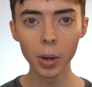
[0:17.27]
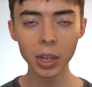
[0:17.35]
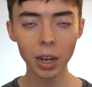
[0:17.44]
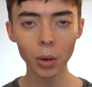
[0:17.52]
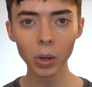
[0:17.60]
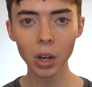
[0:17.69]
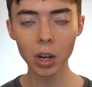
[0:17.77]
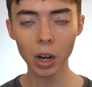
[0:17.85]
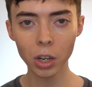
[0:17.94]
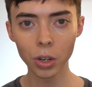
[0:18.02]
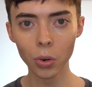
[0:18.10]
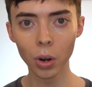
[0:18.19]
But today I want to
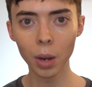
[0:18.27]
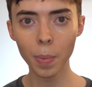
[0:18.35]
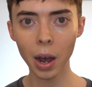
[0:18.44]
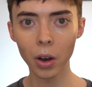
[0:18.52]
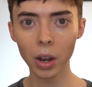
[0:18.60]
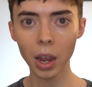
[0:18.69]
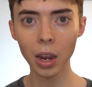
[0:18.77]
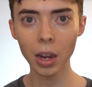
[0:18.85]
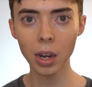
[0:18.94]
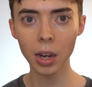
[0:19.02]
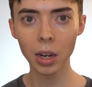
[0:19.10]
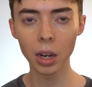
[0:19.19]
talk to you about
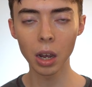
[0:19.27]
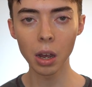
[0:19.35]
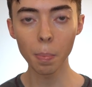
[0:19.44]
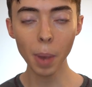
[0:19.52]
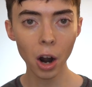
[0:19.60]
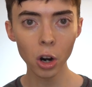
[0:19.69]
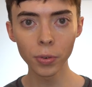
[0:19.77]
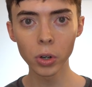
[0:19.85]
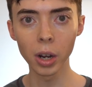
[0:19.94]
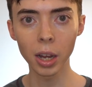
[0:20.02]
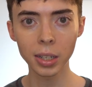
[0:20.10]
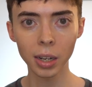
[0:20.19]
a
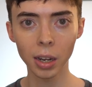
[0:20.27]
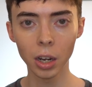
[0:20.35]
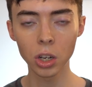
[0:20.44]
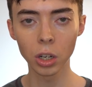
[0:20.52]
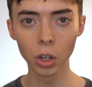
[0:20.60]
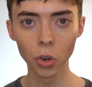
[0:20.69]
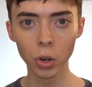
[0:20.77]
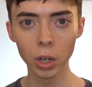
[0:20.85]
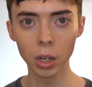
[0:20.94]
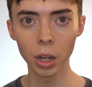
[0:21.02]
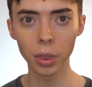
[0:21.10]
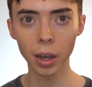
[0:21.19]
powerful anti-aging
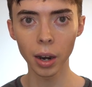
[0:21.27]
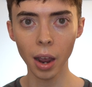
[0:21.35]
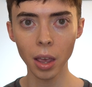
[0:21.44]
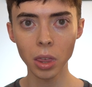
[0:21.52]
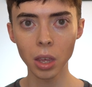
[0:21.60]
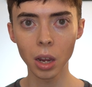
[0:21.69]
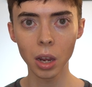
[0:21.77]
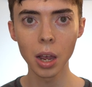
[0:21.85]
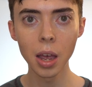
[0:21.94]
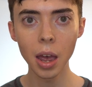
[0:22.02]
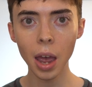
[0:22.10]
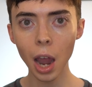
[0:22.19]
ingredient that I think
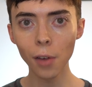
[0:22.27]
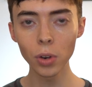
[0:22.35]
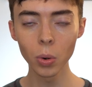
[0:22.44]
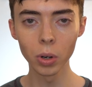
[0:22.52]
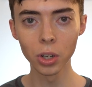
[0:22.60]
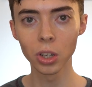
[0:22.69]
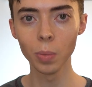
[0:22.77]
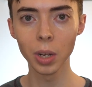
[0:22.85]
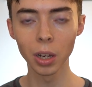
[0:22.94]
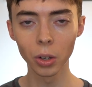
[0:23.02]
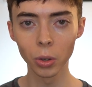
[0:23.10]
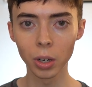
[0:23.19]
everyone should be
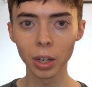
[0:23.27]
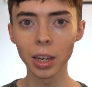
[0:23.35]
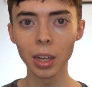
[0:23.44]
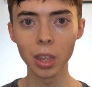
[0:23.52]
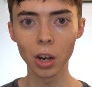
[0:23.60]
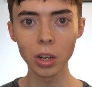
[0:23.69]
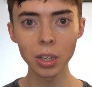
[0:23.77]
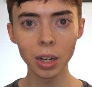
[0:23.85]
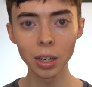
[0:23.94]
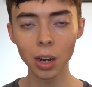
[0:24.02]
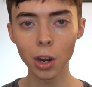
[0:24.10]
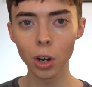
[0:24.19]
including in their
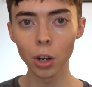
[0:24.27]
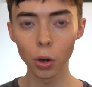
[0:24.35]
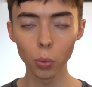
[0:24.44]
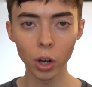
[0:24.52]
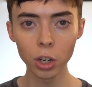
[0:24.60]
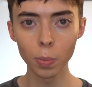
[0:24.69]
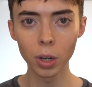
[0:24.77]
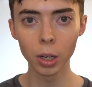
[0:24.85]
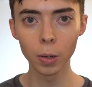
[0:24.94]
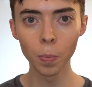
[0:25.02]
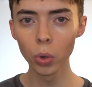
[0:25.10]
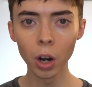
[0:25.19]
skincare
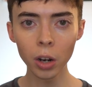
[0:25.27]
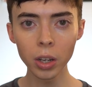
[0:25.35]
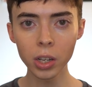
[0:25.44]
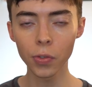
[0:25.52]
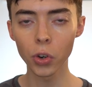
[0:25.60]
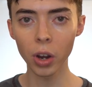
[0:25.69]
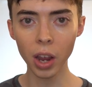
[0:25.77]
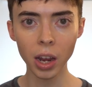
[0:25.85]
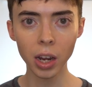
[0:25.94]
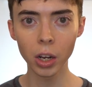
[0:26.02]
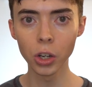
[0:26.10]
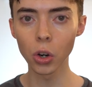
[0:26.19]
regimen, regardless of your
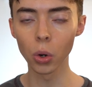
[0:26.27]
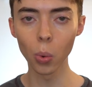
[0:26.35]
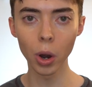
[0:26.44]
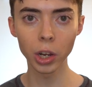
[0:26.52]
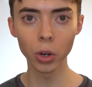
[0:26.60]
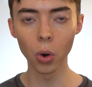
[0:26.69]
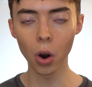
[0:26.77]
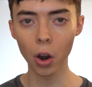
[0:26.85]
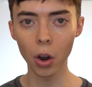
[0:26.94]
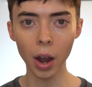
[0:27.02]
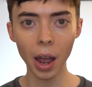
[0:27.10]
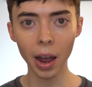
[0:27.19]
age or where you
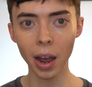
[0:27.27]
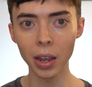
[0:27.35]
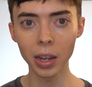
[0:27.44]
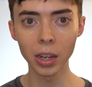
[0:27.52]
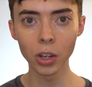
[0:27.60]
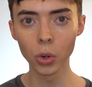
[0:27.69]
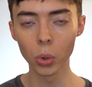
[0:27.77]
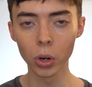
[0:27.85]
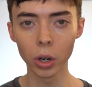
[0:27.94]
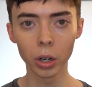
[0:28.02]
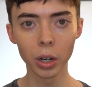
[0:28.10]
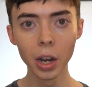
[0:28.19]
are at in
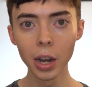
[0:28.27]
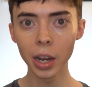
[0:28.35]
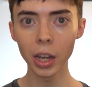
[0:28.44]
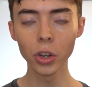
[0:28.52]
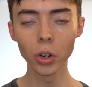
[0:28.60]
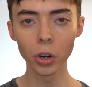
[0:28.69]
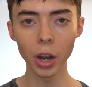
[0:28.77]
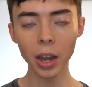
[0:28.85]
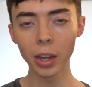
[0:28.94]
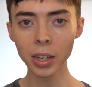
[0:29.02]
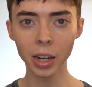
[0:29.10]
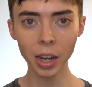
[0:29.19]
your
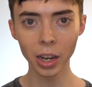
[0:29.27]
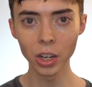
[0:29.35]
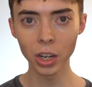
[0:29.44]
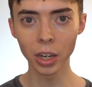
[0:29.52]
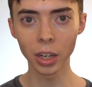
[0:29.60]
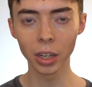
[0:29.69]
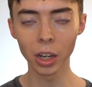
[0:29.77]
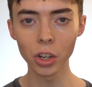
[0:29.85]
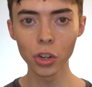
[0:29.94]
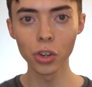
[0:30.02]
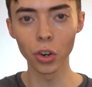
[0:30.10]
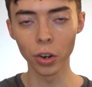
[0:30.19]

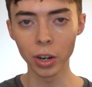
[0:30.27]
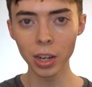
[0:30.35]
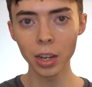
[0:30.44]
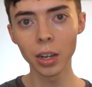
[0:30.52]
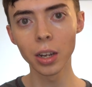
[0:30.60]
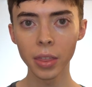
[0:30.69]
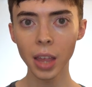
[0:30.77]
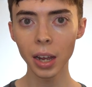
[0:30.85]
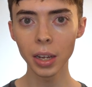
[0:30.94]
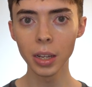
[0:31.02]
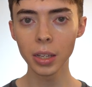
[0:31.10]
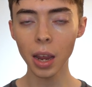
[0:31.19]
anti-aging journey, and
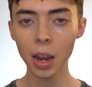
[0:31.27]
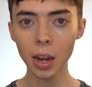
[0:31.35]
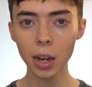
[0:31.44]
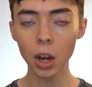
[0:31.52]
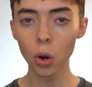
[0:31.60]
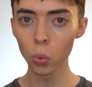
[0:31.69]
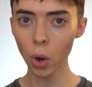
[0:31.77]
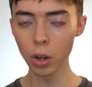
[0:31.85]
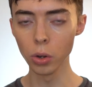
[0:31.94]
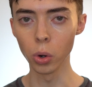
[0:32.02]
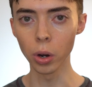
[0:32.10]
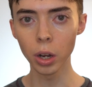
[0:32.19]
that is a
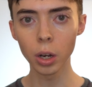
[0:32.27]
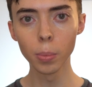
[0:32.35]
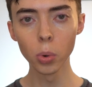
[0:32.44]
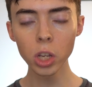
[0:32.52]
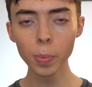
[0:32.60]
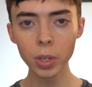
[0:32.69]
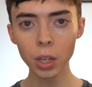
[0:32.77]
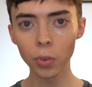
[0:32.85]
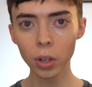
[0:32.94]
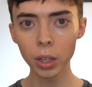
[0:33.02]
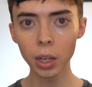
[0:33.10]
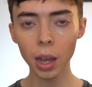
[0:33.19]
retinoid, more
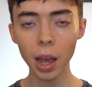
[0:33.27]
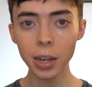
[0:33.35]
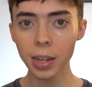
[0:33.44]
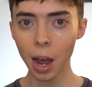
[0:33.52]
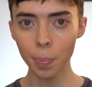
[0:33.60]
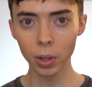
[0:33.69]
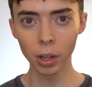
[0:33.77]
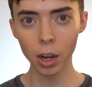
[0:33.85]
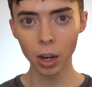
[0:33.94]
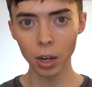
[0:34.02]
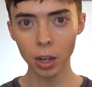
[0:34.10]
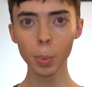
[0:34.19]
specifically
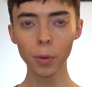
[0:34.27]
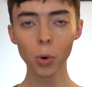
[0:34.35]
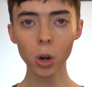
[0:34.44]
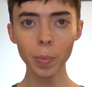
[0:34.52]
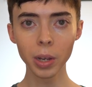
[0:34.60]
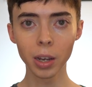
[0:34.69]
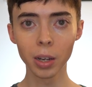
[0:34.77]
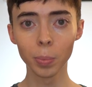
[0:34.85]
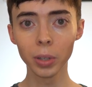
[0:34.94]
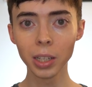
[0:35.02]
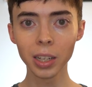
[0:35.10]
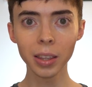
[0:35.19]
adapalene. But before I begin,
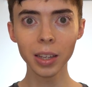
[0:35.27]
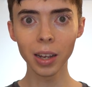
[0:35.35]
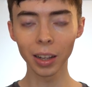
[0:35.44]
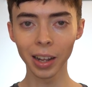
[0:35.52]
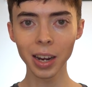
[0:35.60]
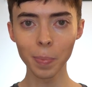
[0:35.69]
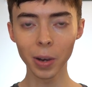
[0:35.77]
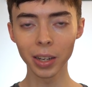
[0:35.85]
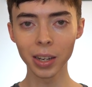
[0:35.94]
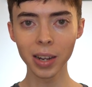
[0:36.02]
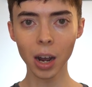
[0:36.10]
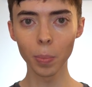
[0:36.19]
please hit the like
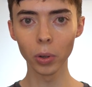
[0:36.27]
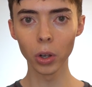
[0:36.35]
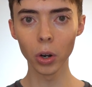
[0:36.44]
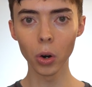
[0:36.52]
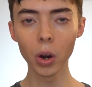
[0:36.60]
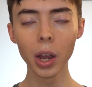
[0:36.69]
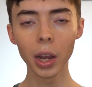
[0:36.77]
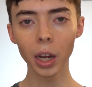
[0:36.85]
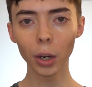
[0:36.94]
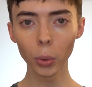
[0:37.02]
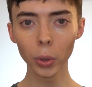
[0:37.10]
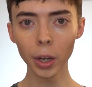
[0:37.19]
button down below.
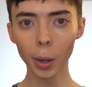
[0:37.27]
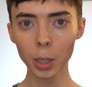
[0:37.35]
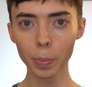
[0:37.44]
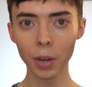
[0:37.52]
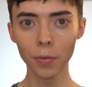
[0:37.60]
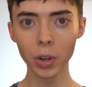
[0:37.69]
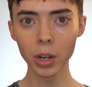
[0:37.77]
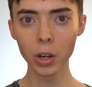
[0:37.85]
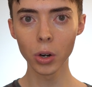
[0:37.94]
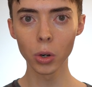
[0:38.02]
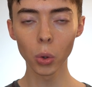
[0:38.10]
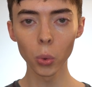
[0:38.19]
It really helps my
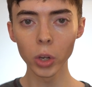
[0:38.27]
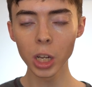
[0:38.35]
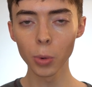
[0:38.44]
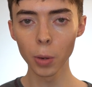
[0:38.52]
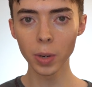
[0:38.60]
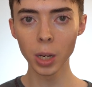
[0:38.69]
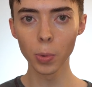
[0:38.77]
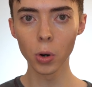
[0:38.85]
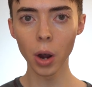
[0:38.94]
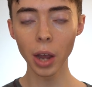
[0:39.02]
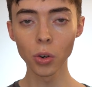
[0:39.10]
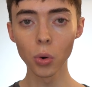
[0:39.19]
video reach more
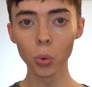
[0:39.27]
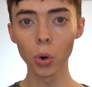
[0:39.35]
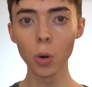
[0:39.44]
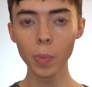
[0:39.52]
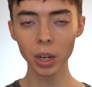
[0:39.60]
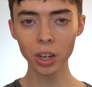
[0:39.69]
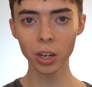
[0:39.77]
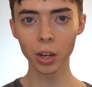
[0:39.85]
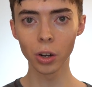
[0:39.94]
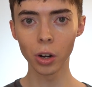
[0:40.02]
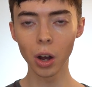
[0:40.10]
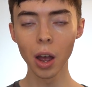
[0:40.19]
people and grow my
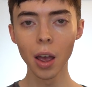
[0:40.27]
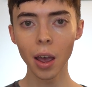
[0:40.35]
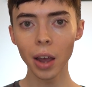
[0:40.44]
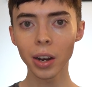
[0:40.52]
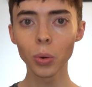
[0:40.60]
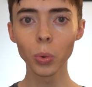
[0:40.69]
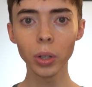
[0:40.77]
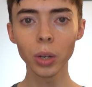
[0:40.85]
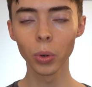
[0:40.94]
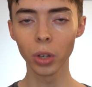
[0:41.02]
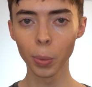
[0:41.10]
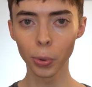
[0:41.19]
channel, and I really,
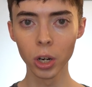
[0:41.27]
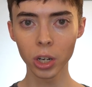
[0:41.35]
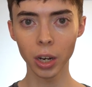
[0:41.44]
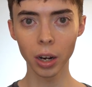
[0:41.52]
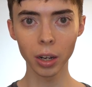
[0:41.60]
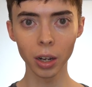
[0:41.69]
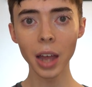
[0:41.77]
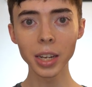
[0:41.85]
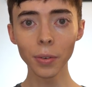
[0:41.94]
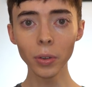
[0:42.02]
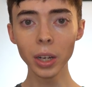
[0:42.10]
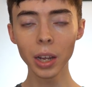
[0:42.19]
really appreciate it. And
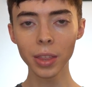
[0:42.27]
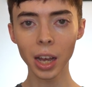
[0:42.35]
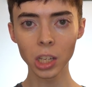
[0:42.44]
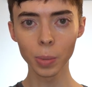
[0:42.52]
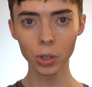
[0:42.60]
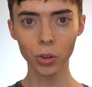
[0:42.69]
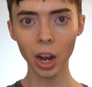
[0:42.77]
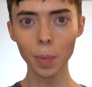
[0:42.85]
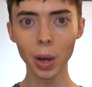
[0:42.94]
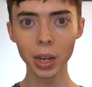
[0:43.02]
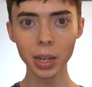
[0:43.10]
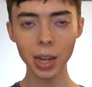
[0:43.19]
definitely hit that subscribe
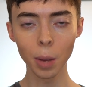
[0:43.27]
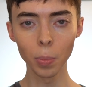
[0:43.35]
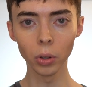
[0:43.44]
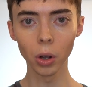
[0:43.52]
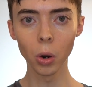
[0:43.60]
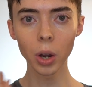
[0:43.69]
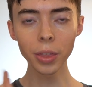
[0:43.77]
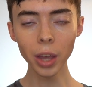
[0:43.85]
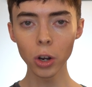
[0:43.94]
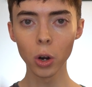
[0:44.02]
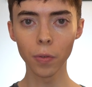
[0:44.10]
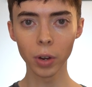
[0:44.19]
button down below. Hit
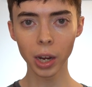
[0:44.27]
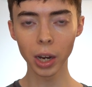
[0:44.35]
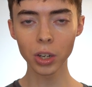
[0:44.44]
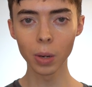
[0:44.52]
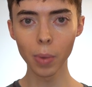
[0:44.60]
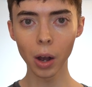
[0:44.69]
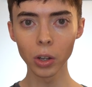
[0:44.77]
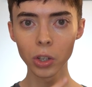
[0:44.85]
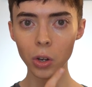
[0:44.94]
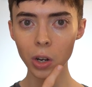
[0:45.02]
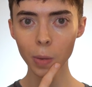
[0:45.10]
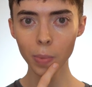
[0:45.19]
that notification bell so
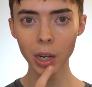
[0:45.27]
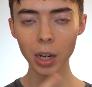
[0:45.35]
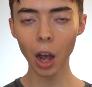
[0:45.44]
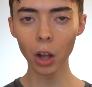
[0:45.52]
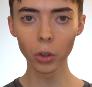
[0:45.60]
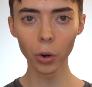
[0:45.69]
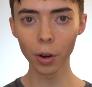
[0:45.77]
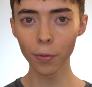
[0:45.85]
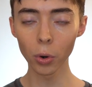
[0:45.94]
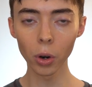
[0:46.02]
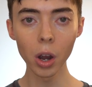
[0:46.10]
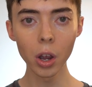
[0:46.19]
you can be alerted
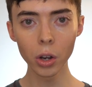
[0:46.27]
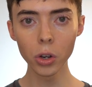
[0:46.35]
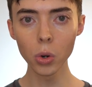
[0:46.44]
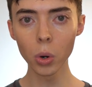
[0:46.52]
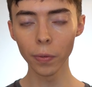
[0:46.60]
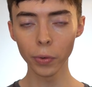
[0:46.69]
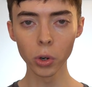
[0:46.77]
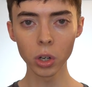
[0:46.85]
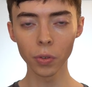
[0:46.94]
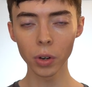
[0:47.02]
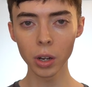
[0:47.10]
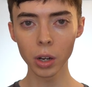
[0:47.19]
for new and
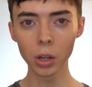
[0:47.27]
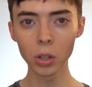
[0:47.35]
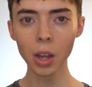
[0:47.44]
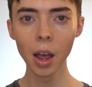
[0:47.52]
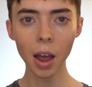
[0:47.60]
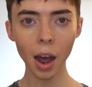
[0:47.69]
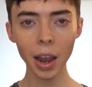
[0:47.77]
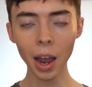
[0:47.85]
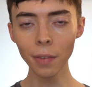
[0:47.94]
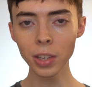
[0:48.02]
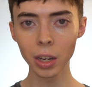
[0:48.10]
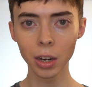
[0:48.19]
future videos. I
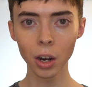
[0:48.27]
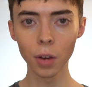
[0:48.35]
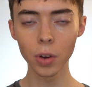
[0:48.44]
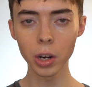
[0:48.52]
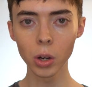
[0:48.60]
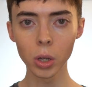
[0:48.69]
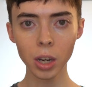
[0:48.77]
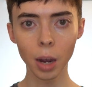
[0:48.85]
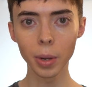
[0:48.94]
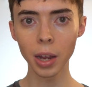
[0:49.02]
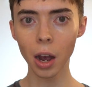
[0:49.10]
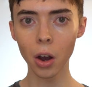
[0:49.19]
have skincare videos
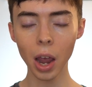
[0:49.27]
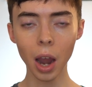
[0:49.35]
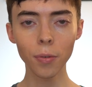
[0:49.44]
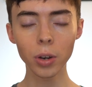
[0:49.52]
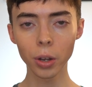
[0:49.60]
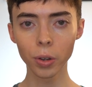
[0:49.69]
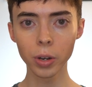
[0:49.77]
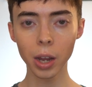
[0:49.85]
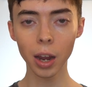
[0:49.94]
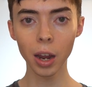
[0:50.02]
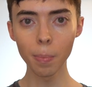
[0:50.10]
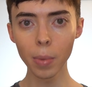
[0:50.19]
coming out every other
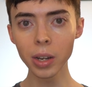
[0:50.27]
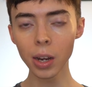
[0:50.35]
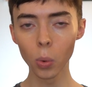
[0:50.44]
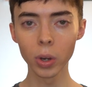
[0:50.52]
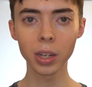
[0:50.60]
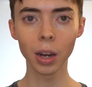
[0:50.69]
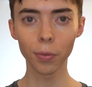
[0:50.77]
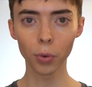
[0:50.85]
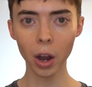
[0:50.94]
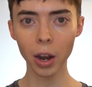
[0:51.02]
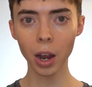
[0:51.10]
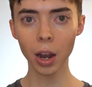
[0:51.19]
day, Monday, Wednesday,
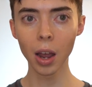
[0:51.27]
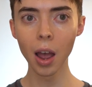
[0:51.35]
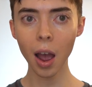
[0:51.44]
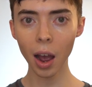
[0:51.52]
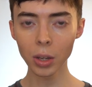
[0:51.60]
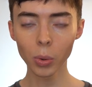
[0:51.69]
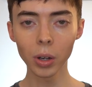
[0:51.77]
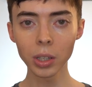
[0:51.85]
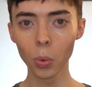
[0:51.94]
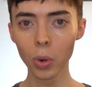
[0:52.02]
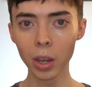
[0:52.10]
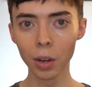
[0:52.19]
Friday, as well as
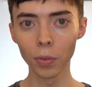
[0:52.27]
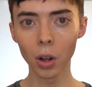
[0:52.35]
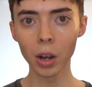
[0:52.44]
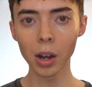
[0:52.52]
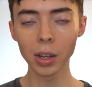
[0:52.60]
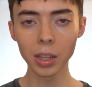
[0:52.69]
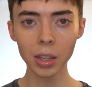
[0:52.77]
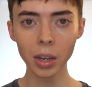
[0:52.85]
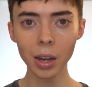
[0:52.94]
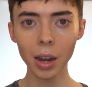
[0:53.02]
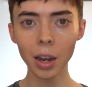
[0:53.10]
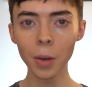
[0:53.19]
a weekend vlog on
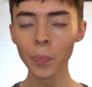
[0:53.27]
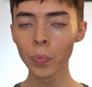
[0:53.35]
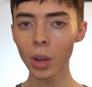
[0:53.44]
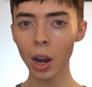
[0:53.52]
Sunday.